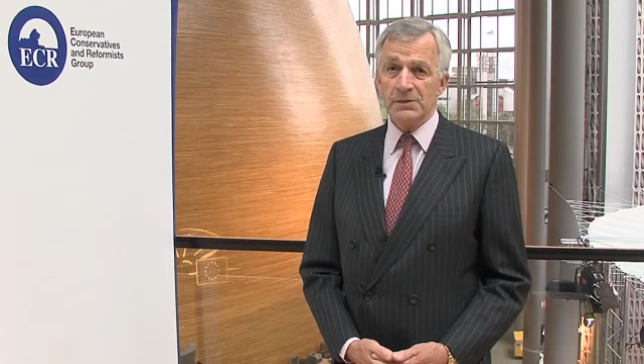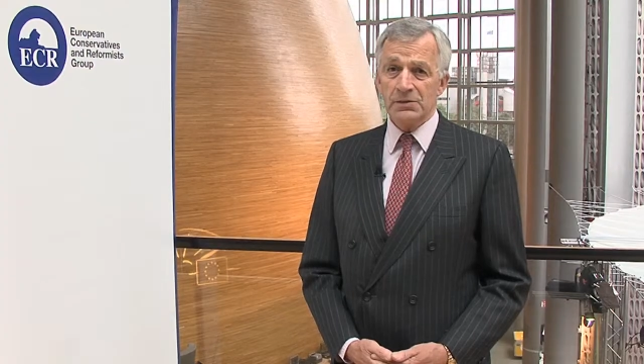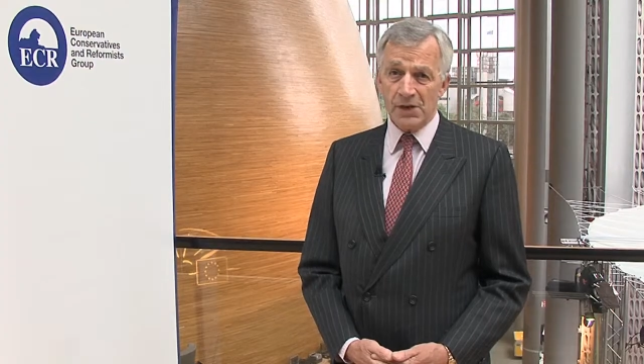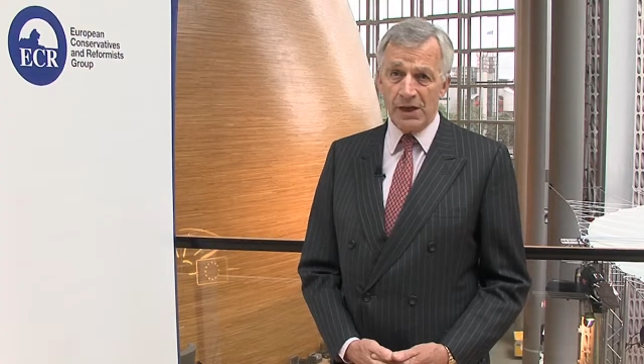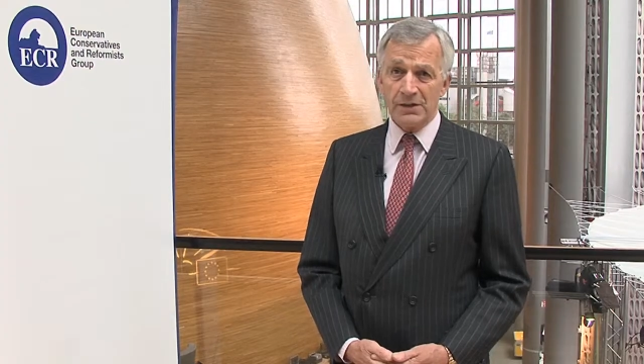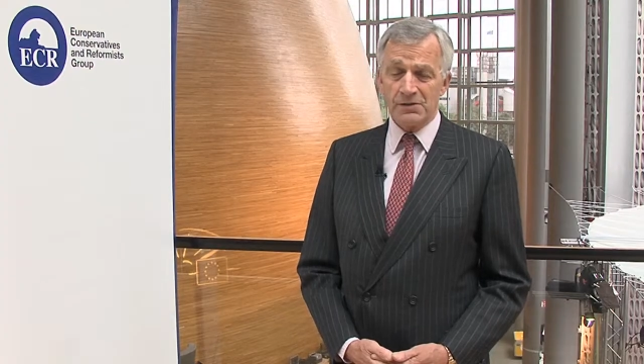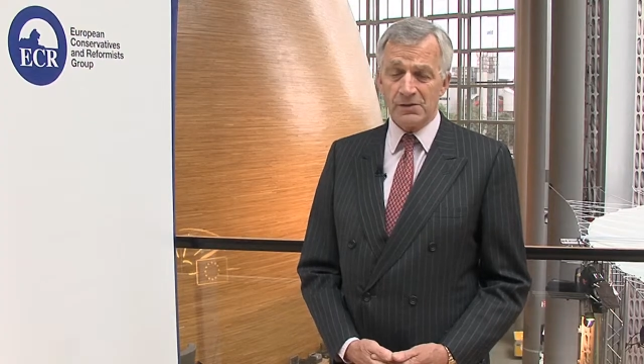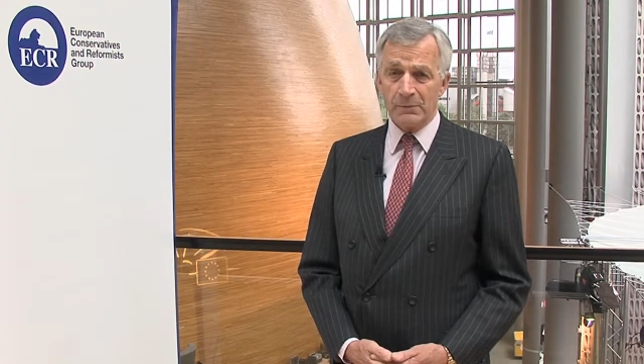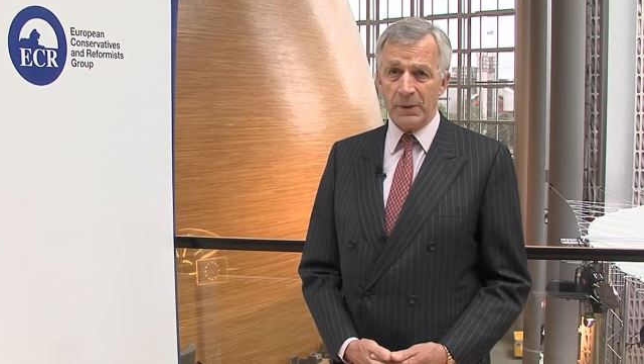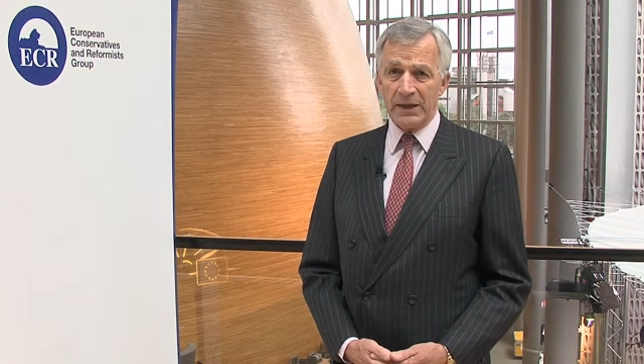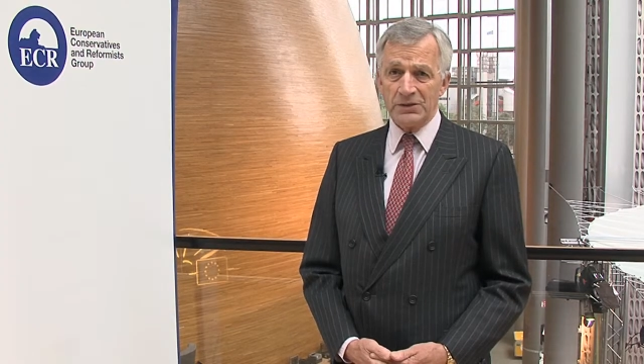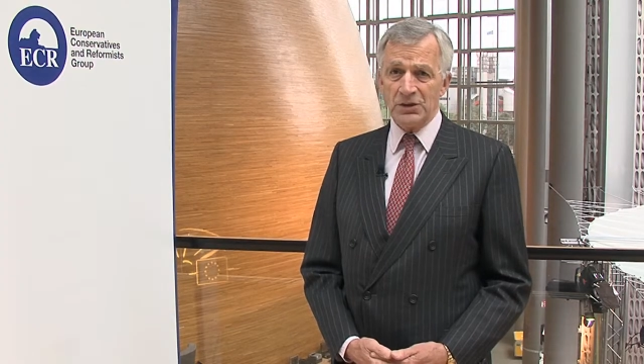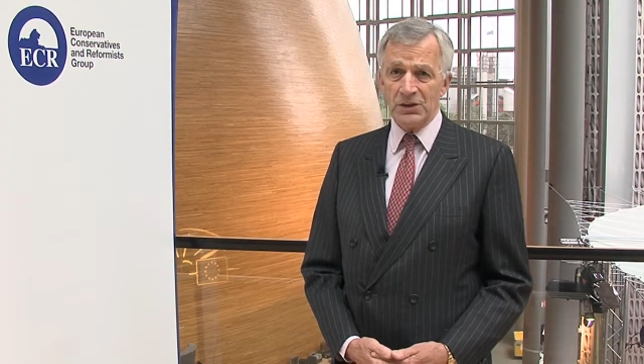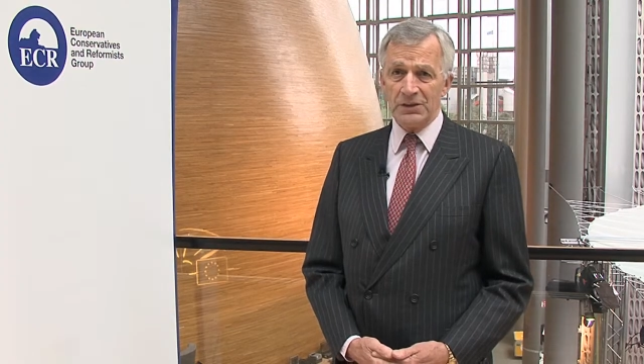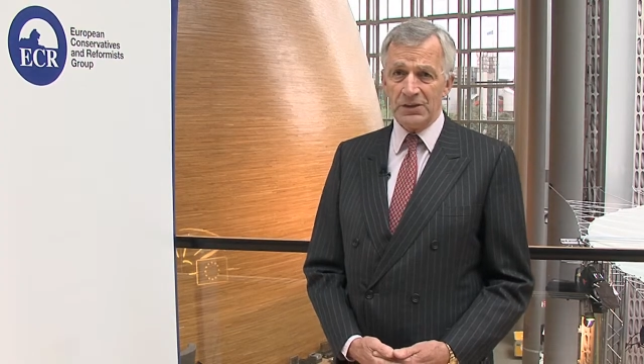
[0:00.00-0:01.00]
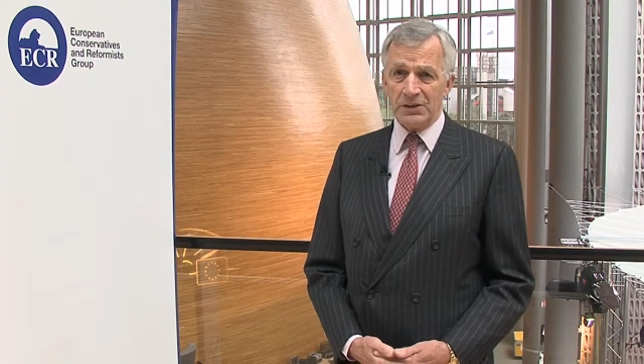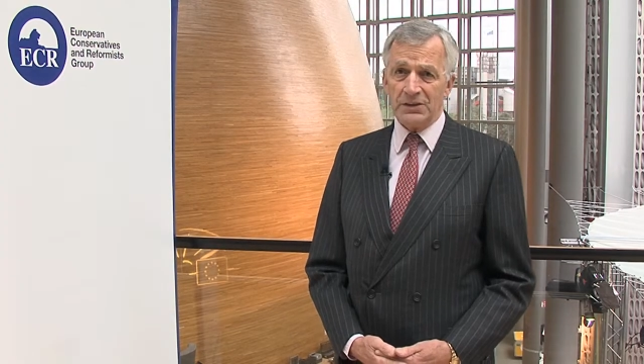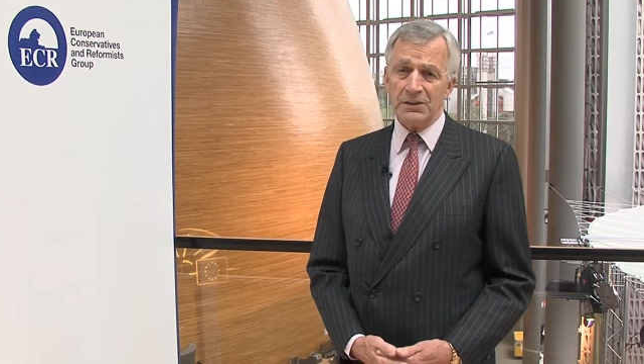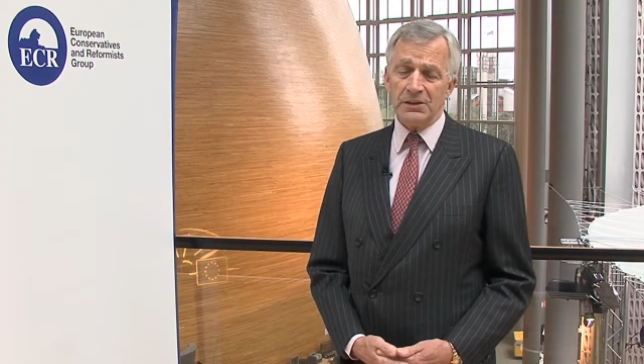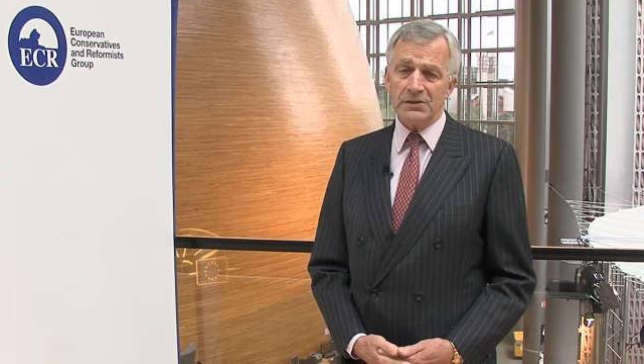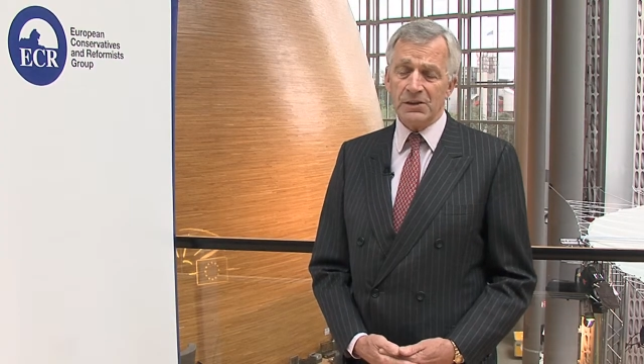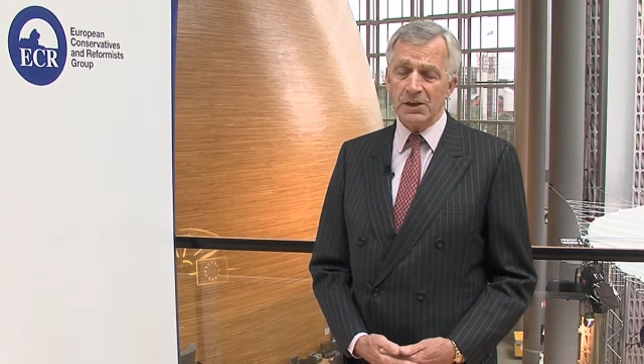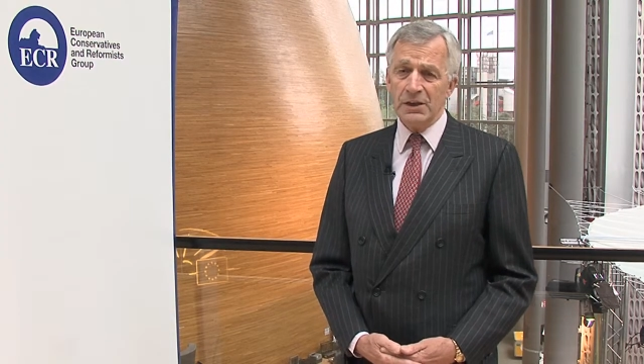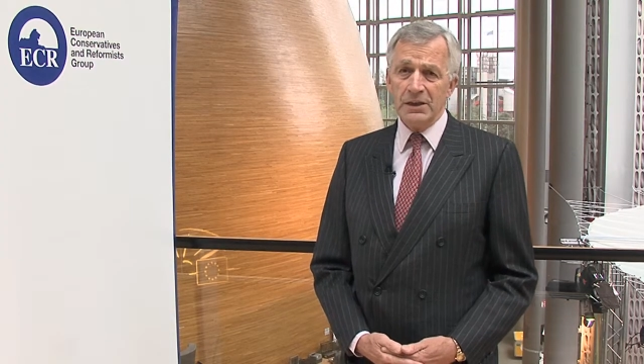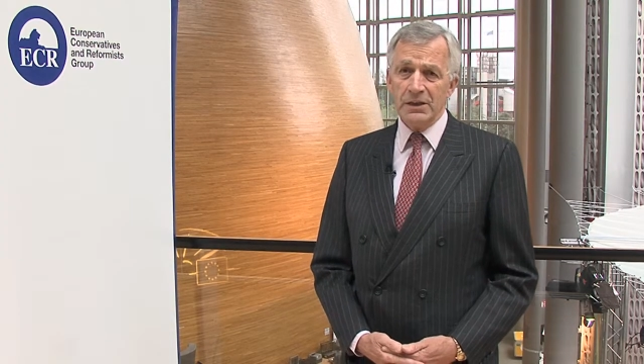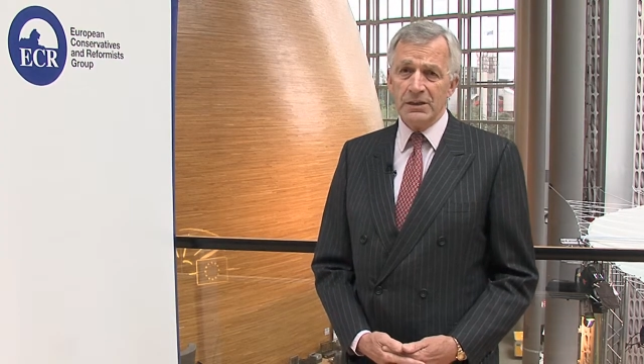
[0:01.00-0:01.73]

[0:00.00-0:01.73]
size of budget. It is